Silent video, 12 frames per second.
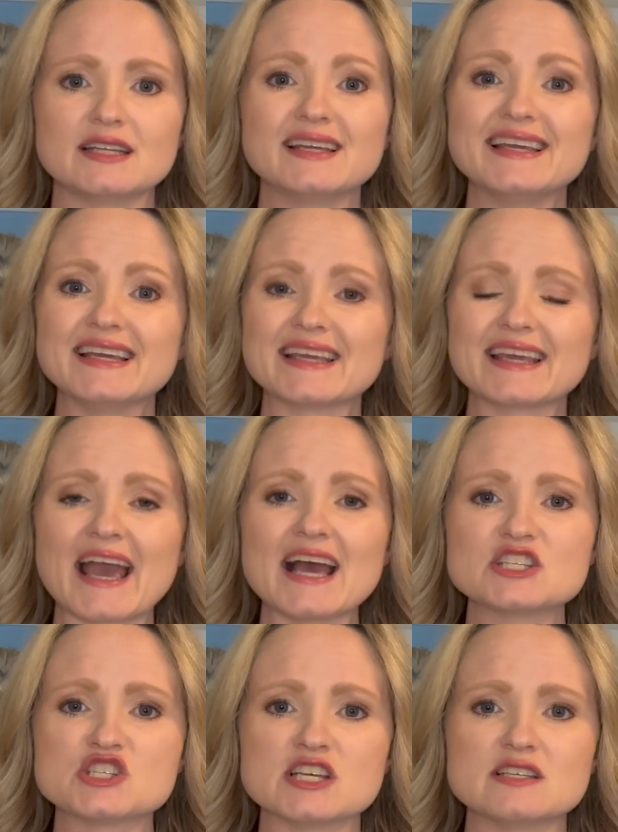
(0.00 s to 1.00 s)
It
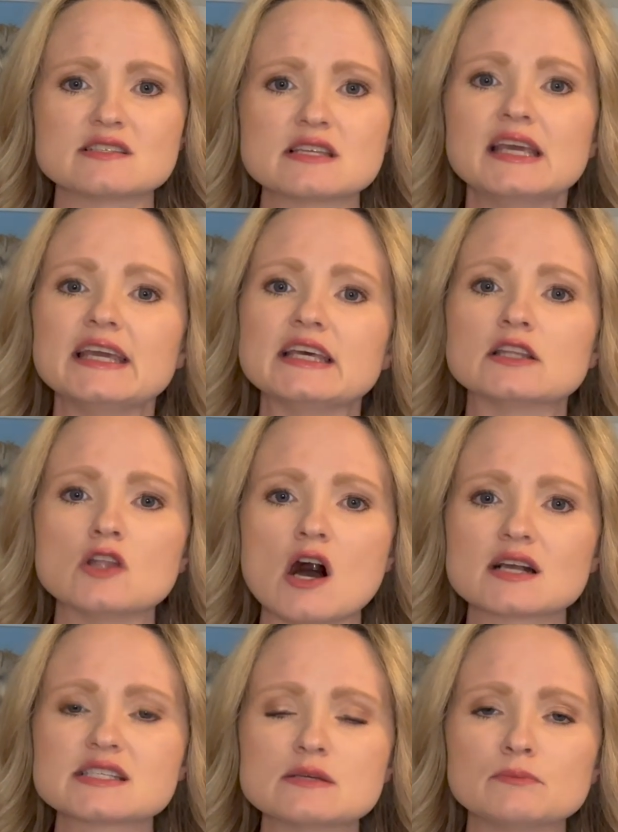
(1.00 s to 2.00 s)
catches, it
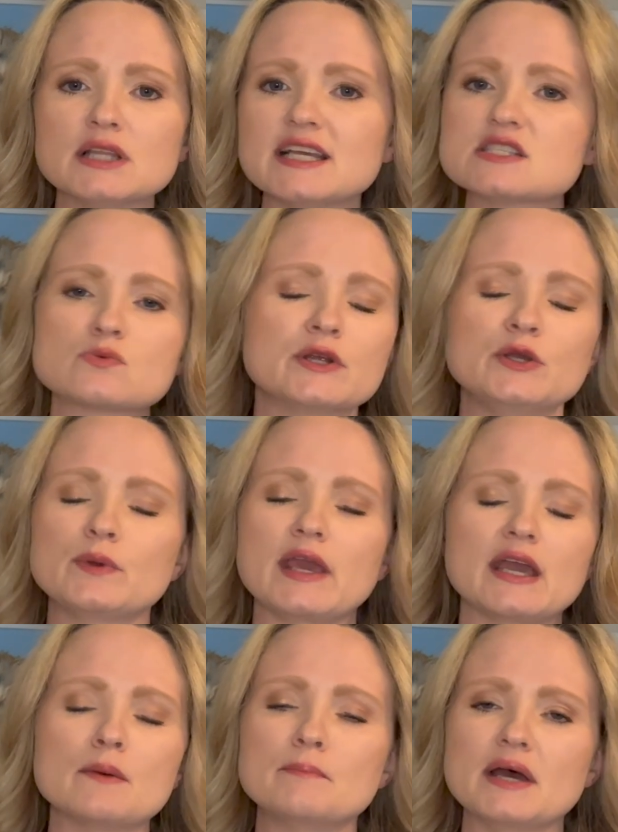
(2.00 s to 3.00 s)
locks in place where you
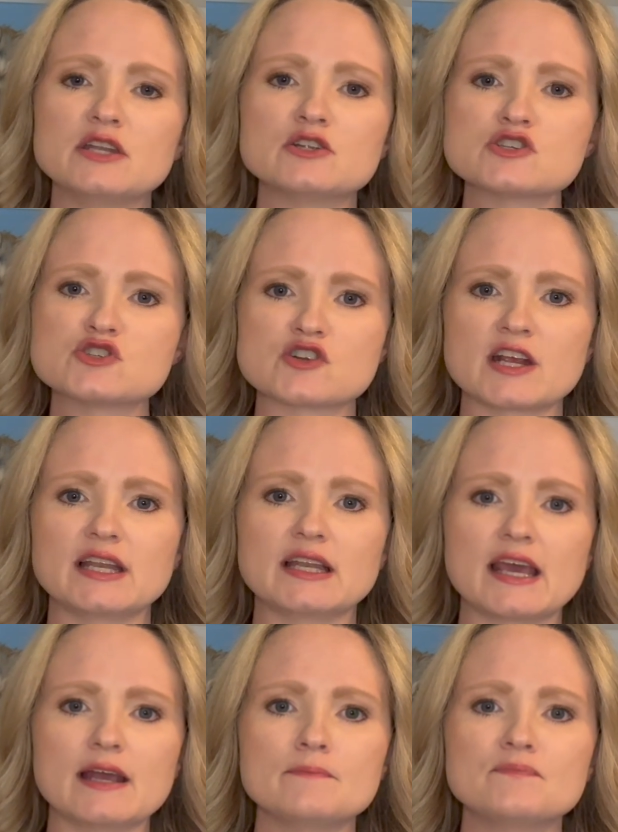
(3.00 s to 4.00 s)
can't bend or straighten
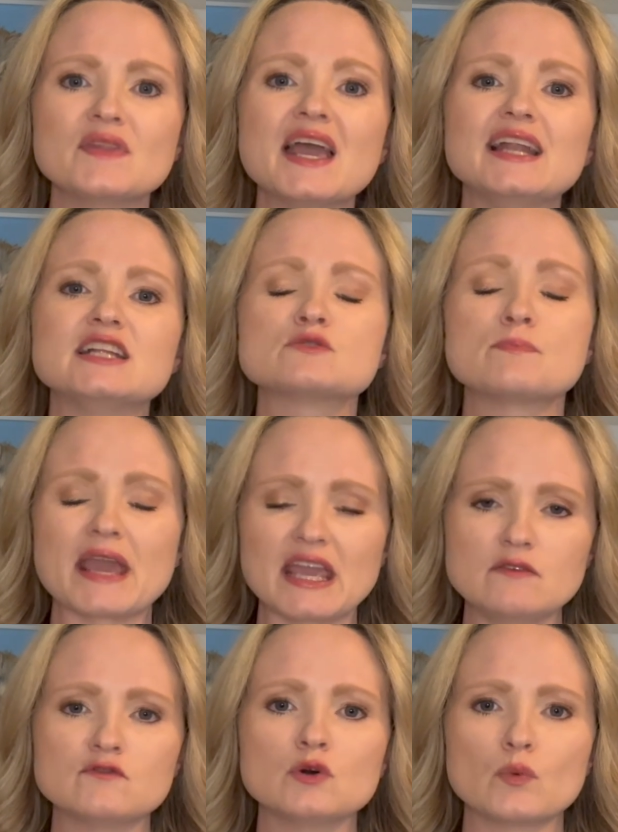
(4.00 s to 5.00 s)
it, and it's
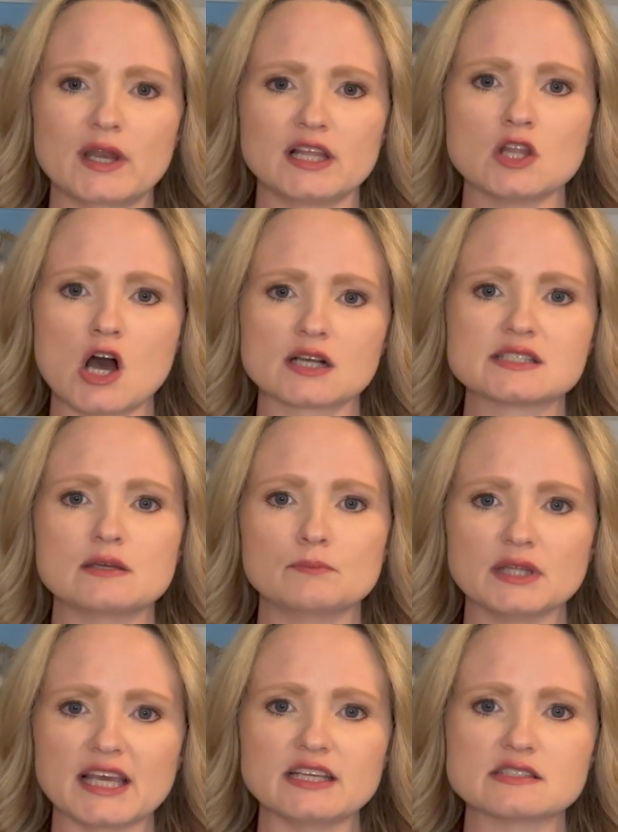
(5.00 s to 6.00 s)
painful when it locks in
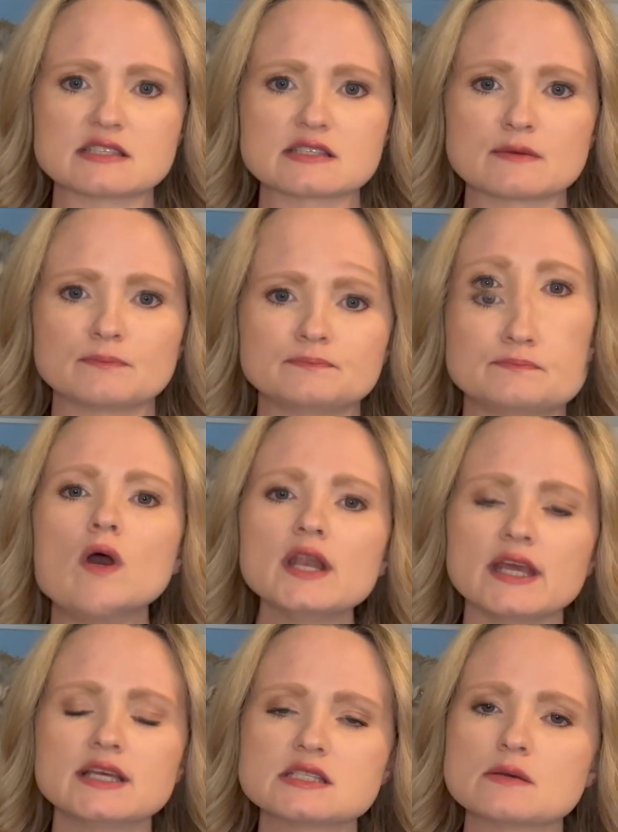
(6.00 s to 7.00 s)
place. What
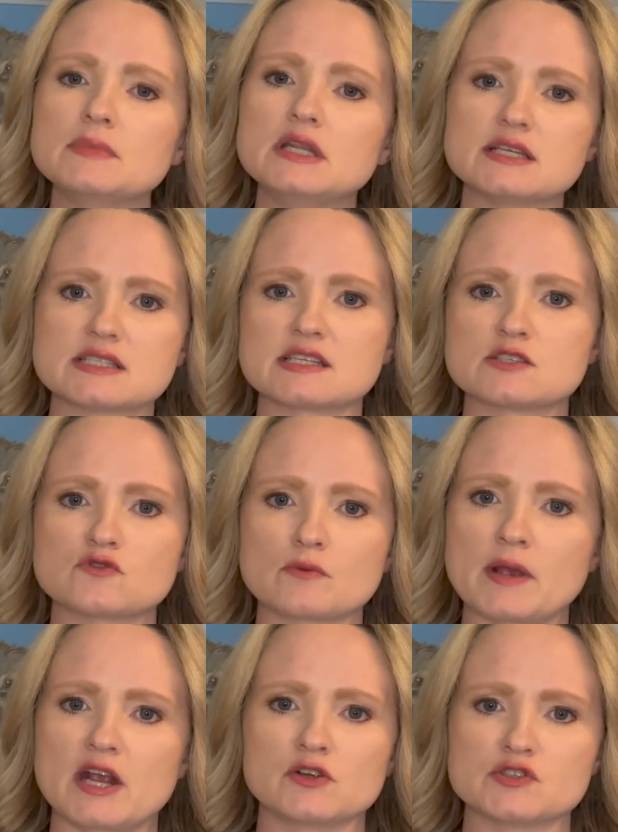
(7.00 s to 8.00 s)
is a meniscus
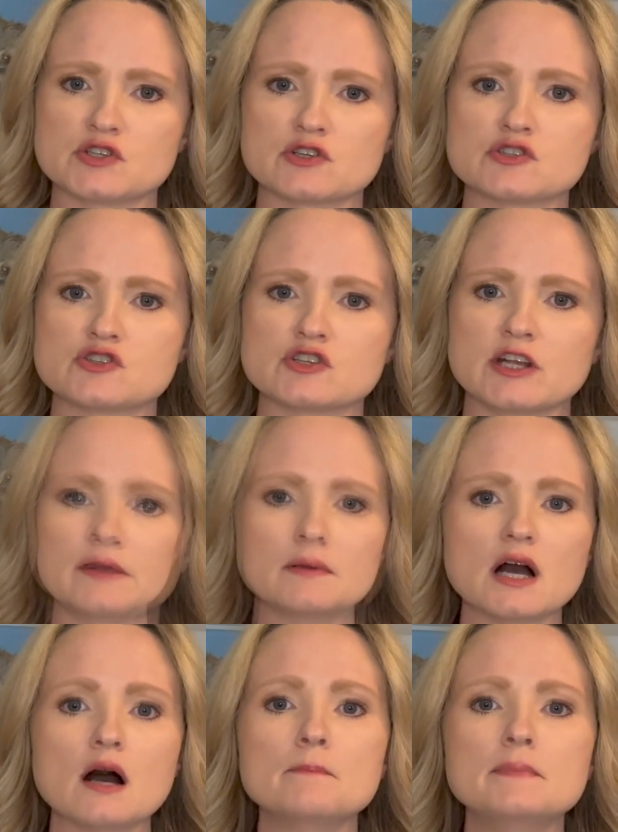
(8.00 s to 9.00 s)
repair surgery?
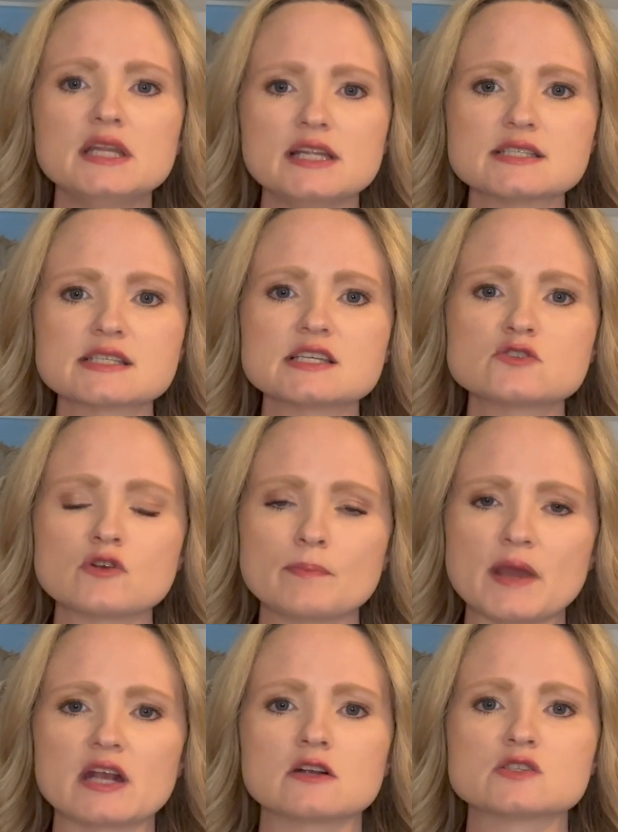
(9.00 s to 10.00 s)
A meniscus
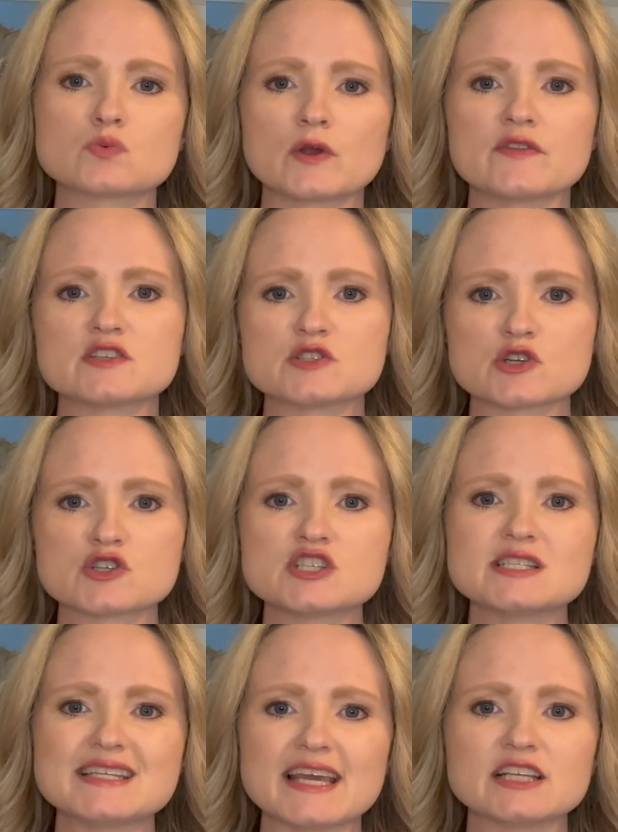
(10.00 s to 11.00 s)
repair is where the surgeon
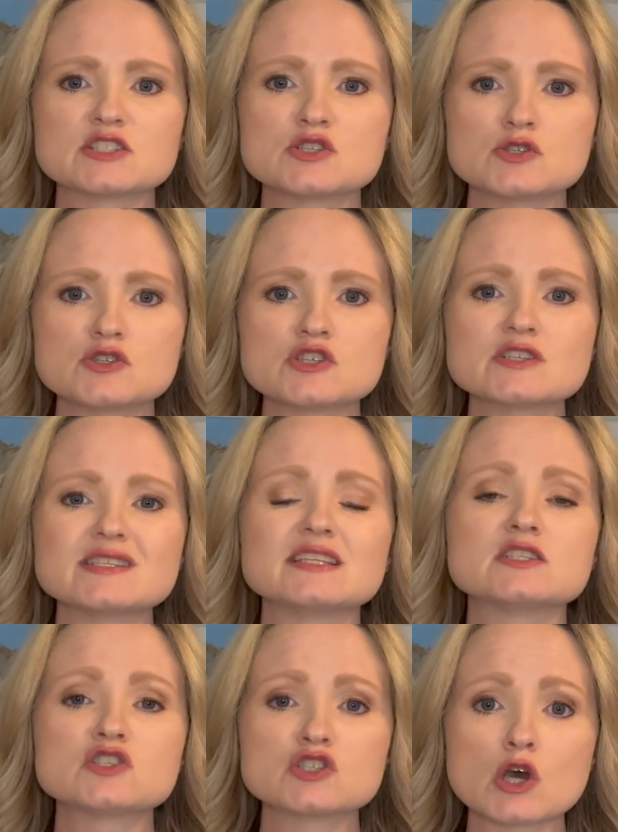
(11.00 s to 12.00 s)
takes sutures and
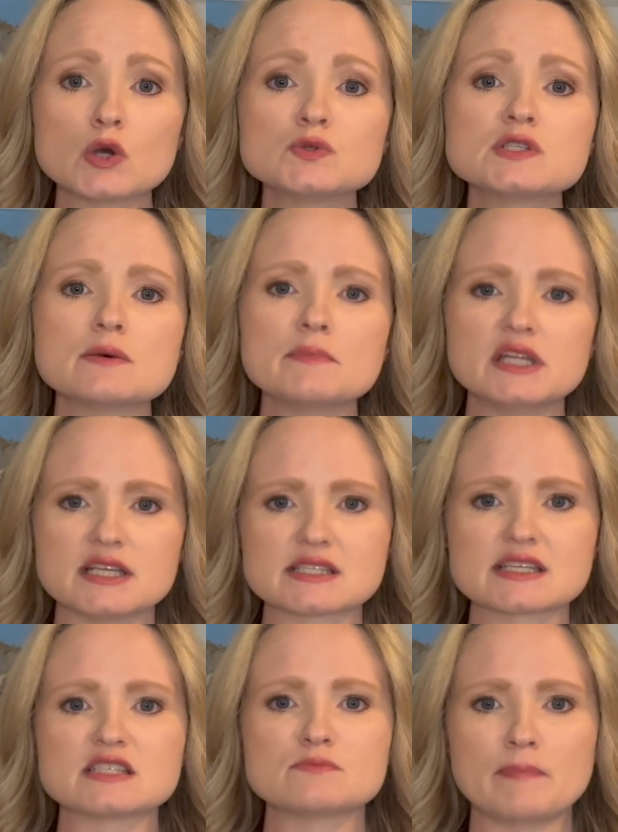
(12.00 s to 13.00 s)
sews the
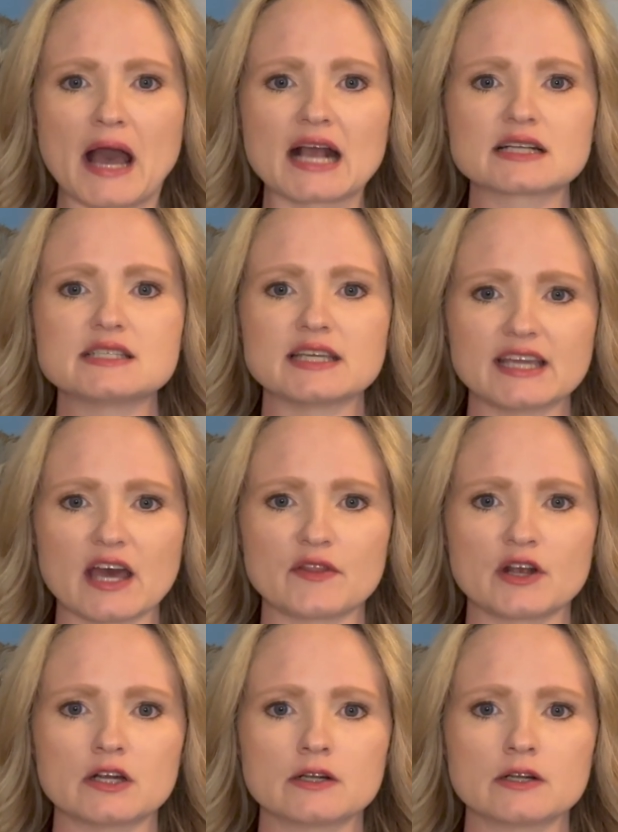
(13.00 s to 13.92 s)
meniscus back together.